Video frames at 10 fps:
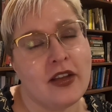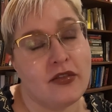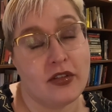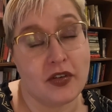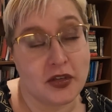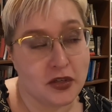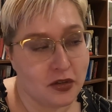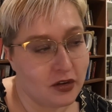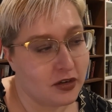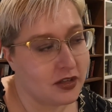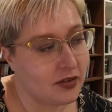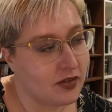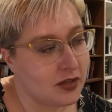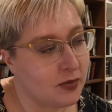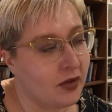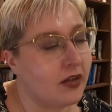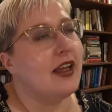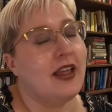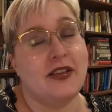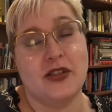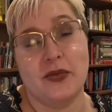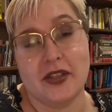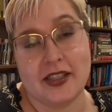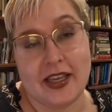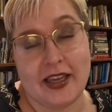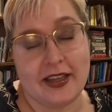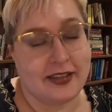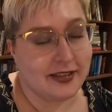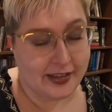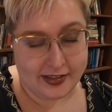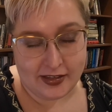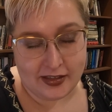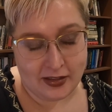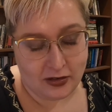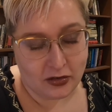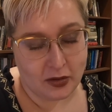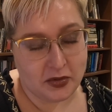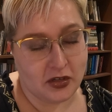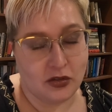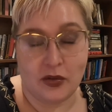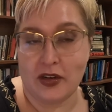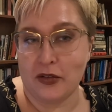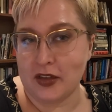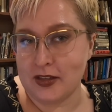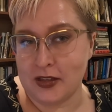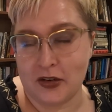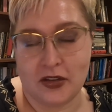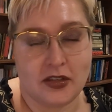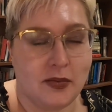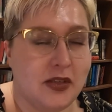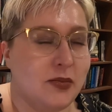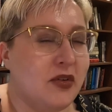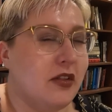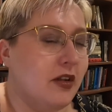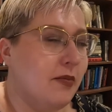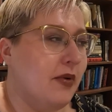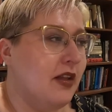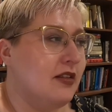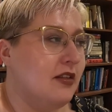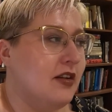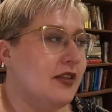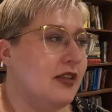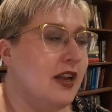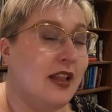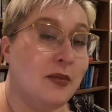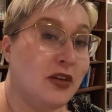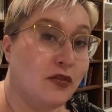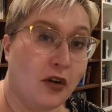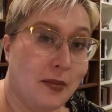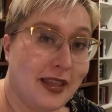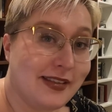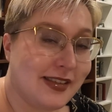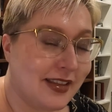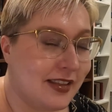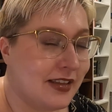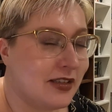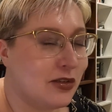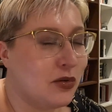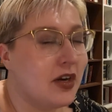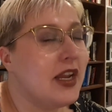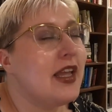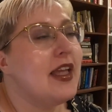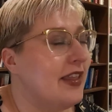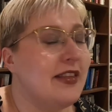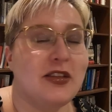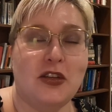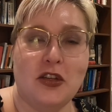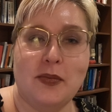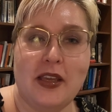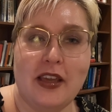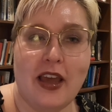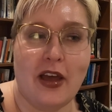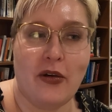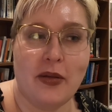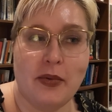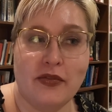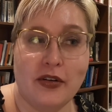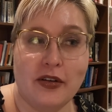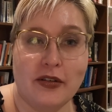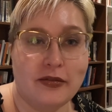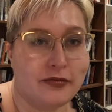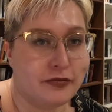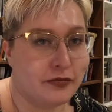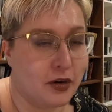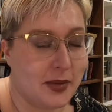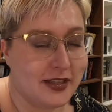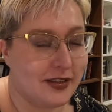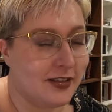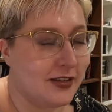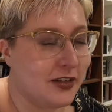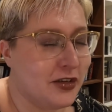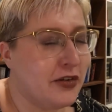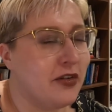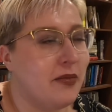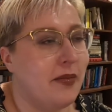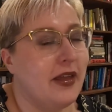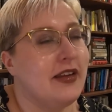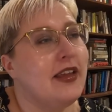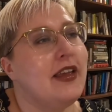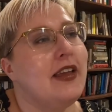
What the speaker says: for the first 2/3 of this book. I also will say, it says this in the description, so I don't consider this to be a spoiler, but there is an element of romance in this story, and this could just be how I prefer romances in general, but